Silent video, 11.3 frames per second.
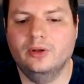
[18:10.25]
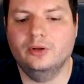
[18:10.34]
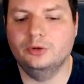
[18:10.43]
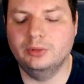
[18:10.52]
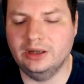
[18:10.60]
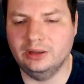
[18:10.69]
a
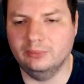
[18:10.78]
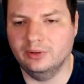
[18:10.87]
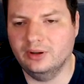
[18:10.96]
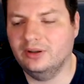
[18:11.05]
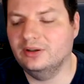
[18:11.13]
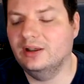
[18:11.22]
dream.
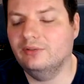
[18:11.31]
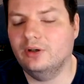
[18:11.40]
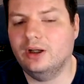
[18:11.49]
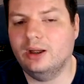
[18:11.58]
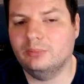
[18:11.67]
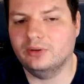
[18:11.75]
It never
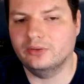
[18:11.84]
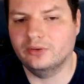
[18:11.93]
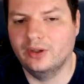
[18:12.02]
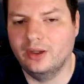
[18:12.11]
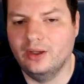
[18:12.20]
happens.